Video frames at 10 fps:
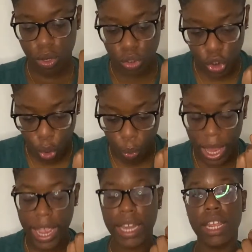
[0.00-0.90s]
So
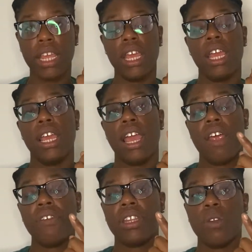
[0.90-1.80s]
when
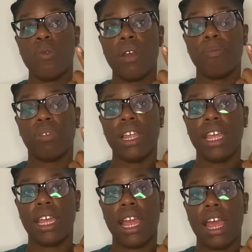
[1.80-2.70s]
everything went
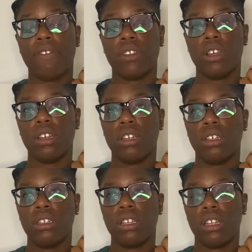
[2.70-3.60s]
blank after,